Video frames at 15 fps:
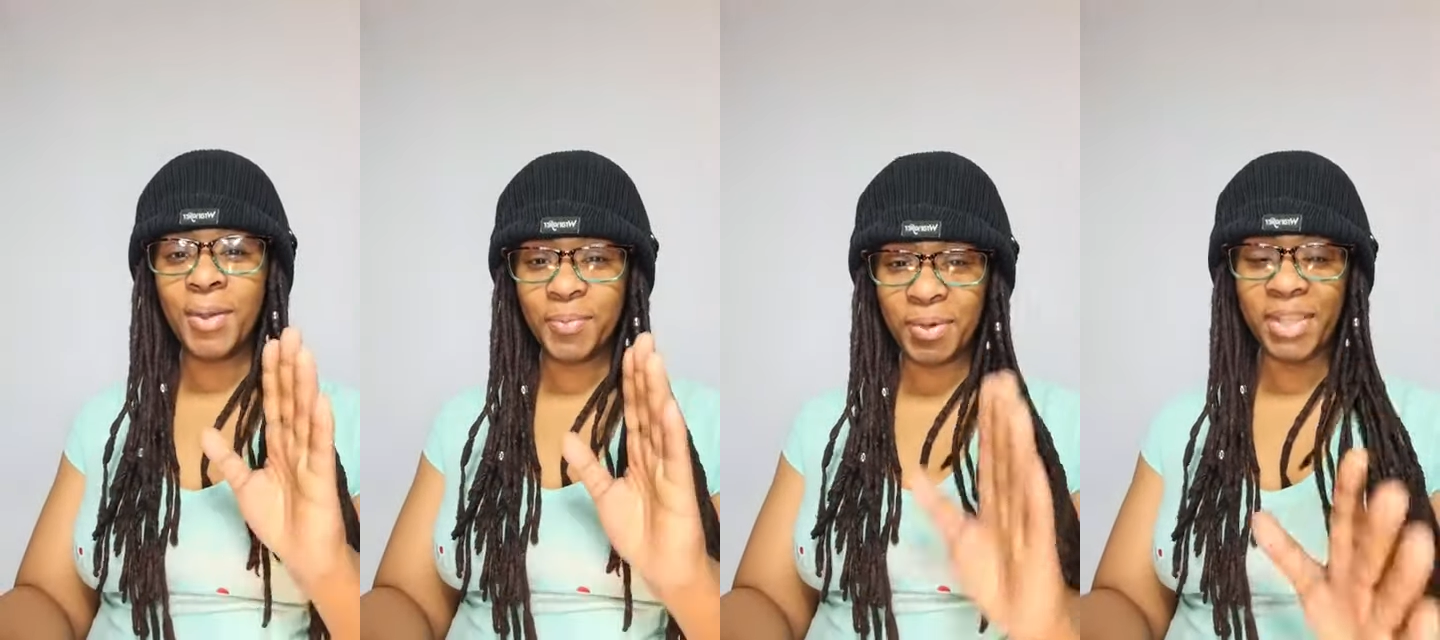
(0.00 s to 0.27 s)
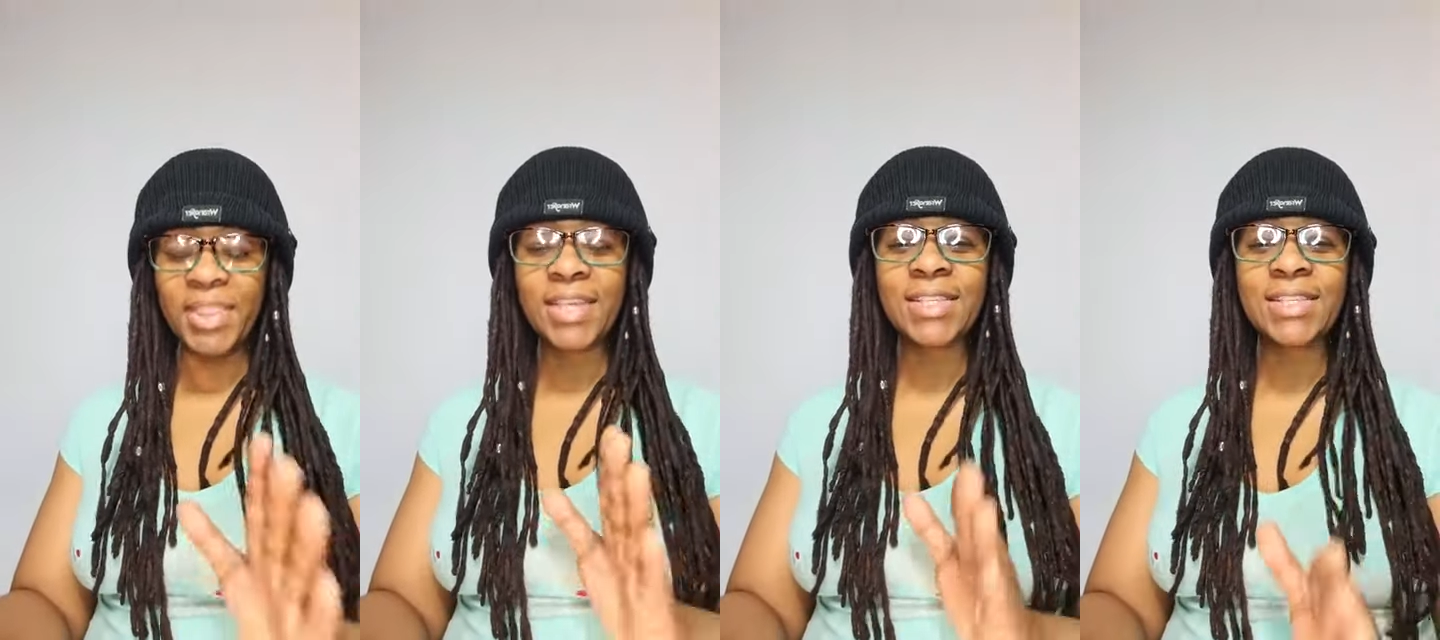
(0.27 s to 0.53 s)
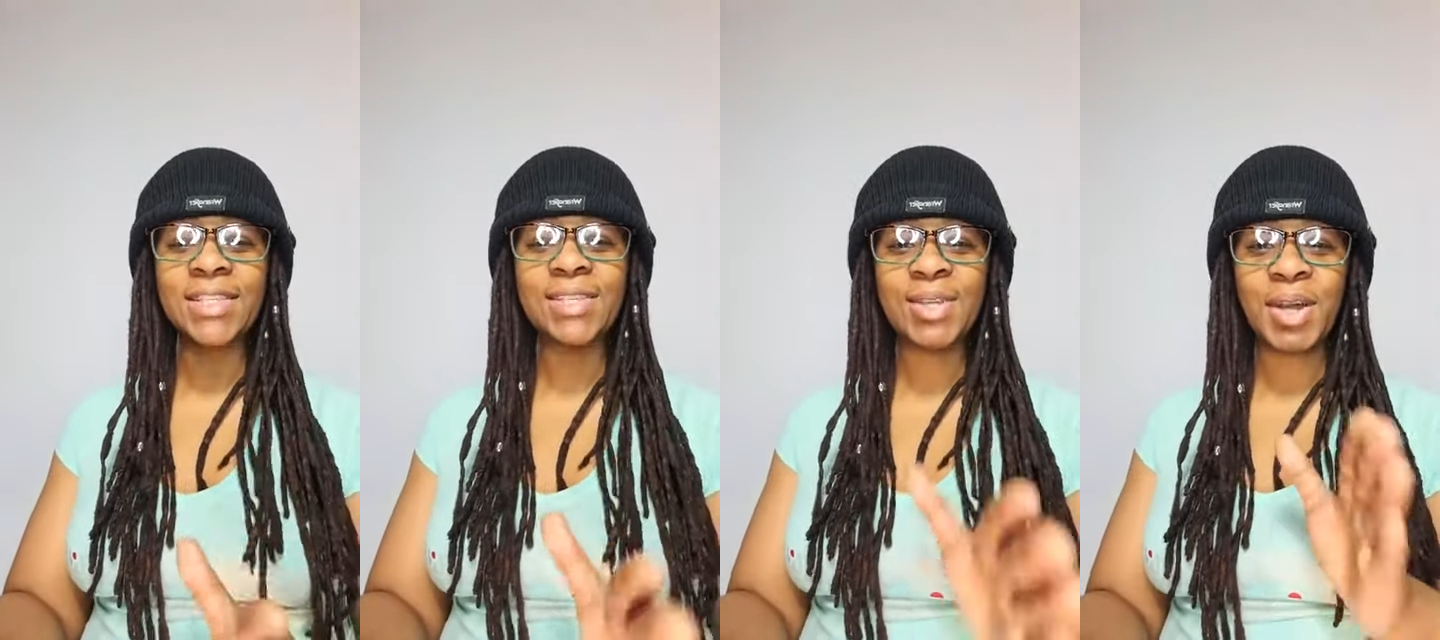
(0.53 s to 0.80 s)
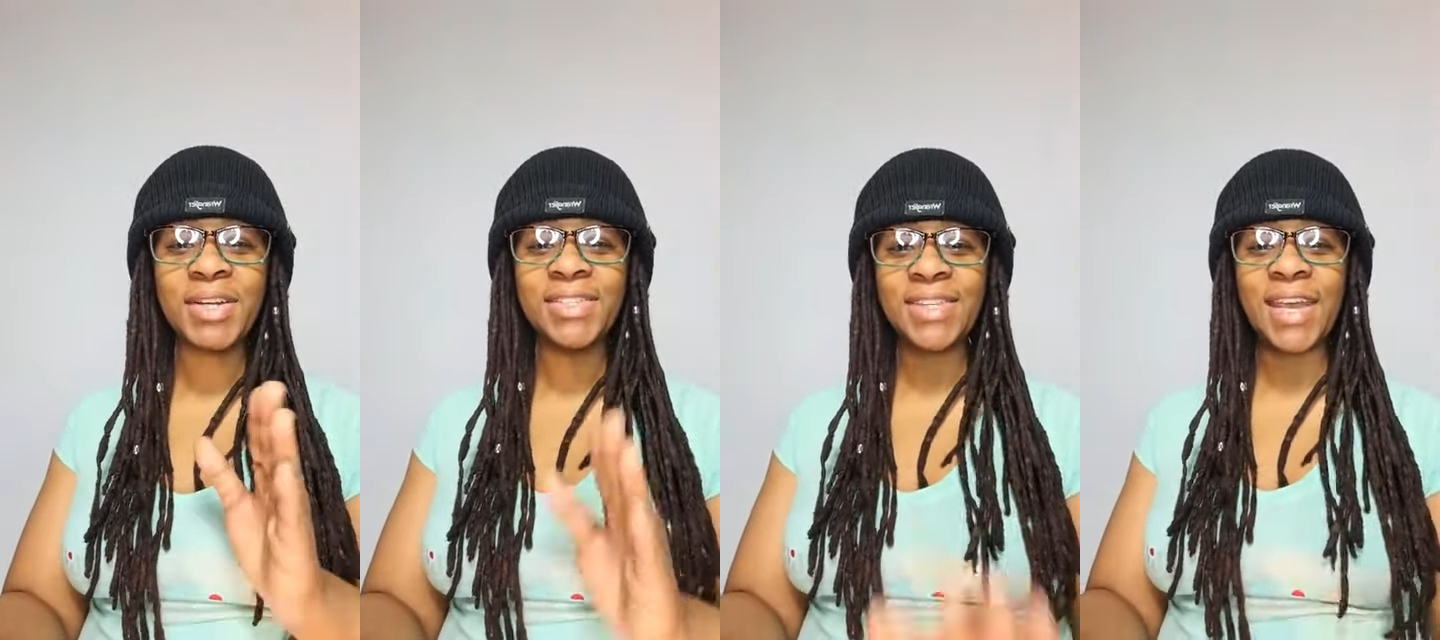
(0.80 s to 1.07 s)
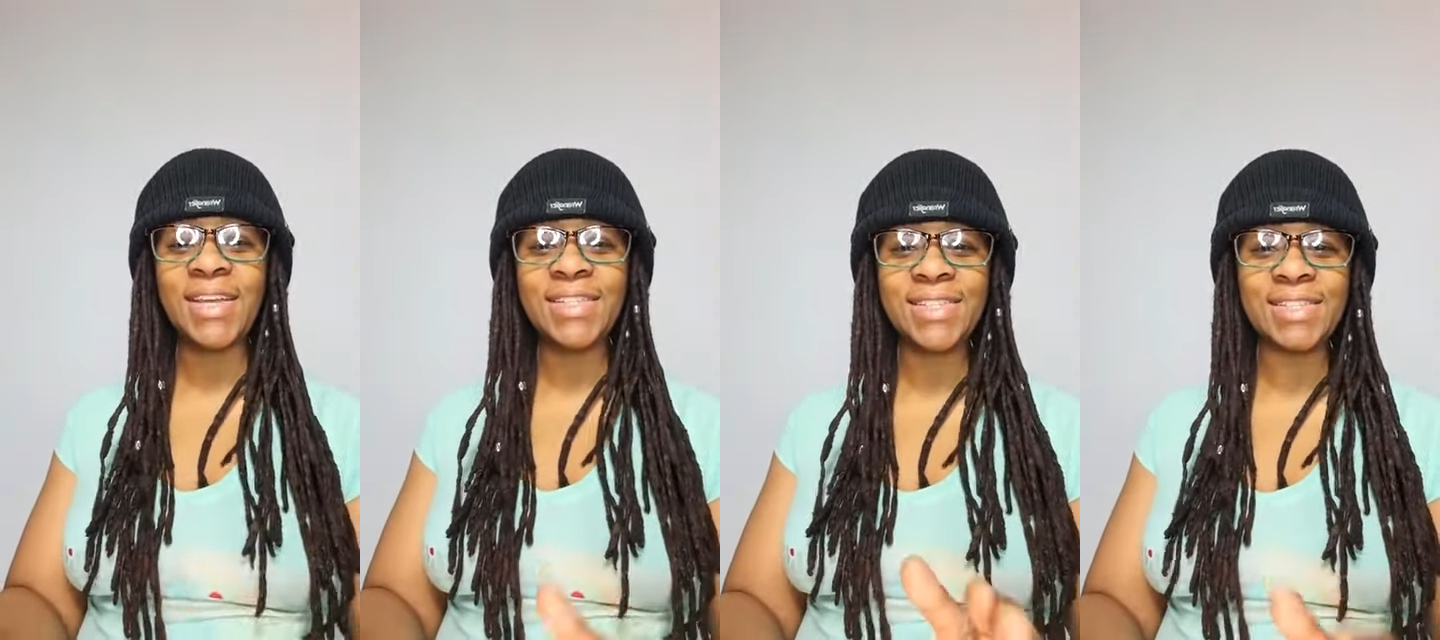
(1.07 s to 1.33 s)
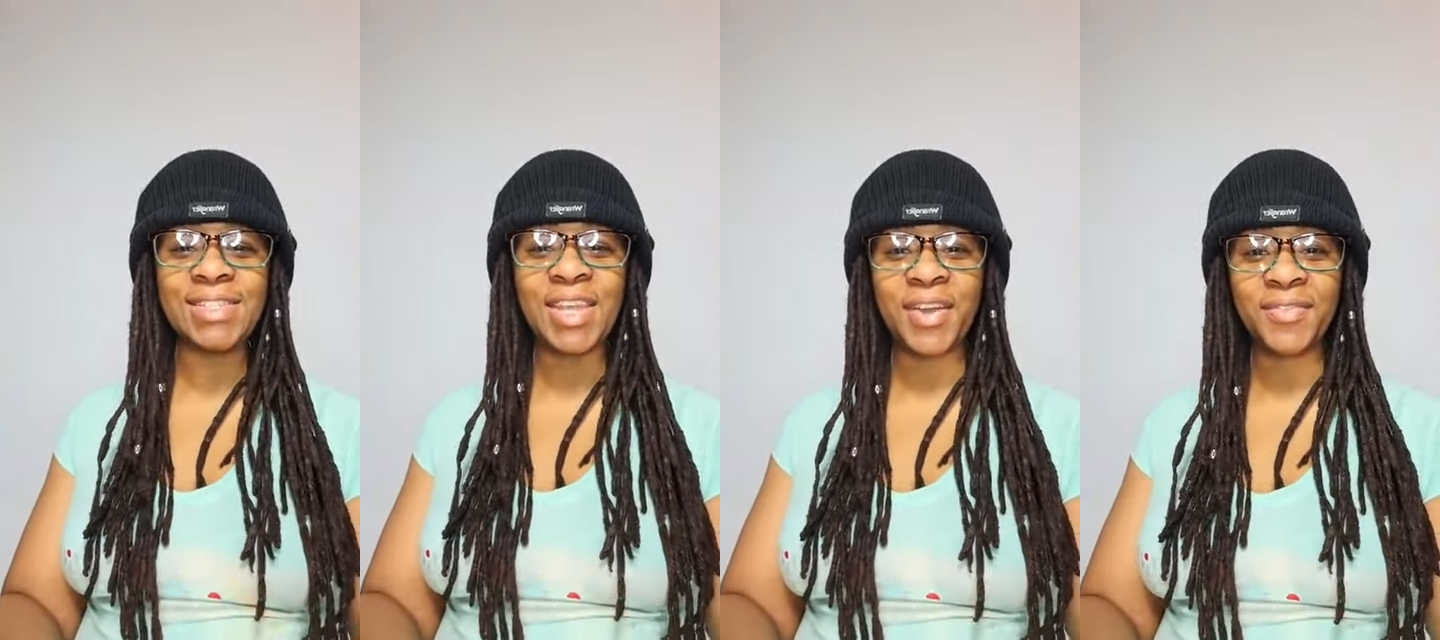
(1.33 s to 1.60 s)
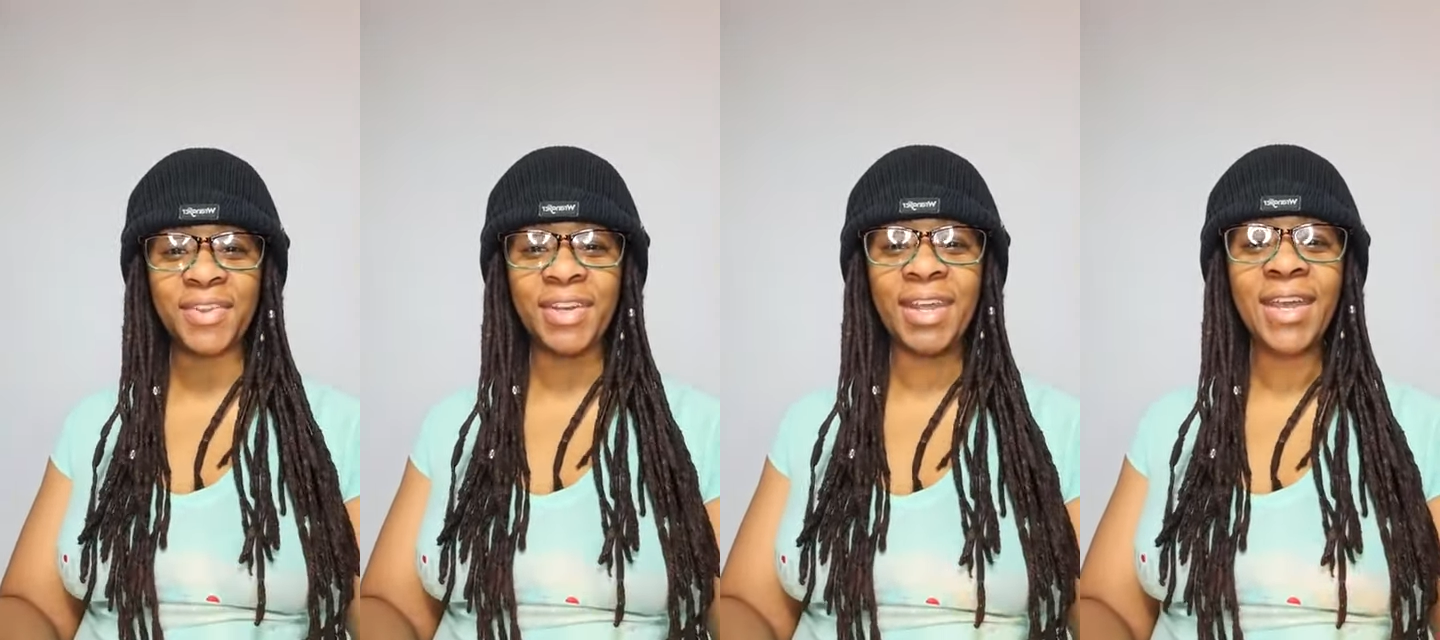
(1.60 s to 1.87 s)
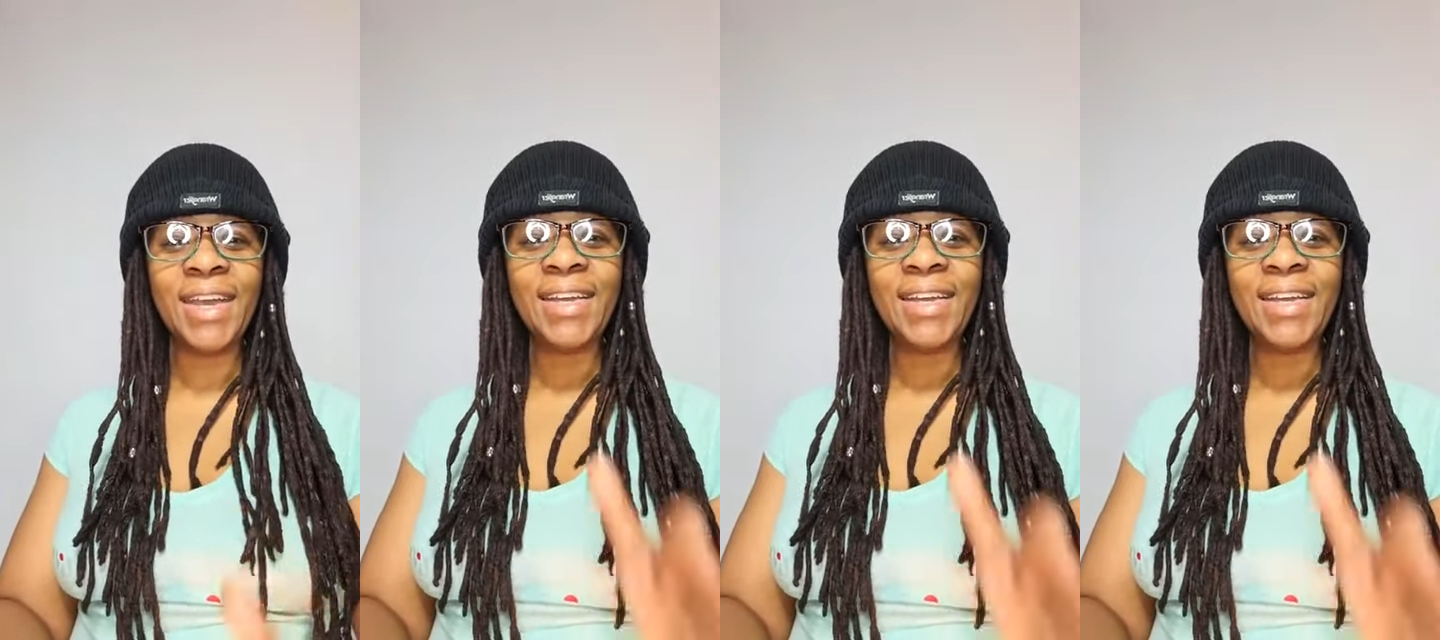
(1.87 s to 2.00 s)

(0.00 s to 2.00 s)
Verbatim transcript: but this is our day seven